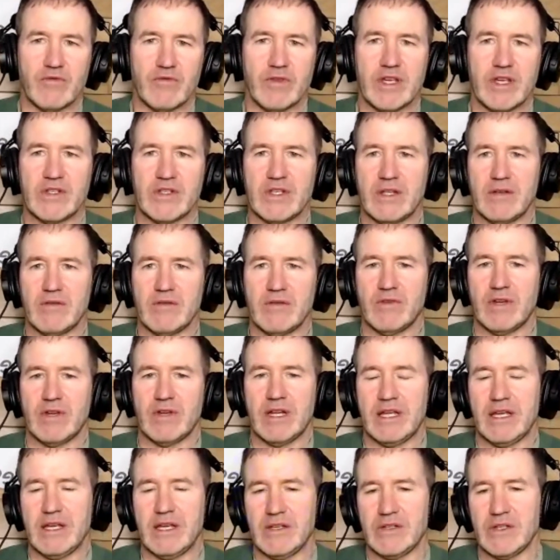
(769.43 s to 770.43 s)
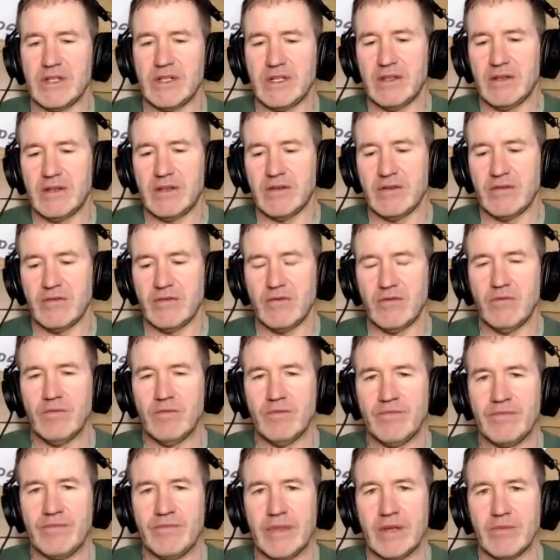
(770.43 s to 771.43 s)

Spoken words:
and really easy to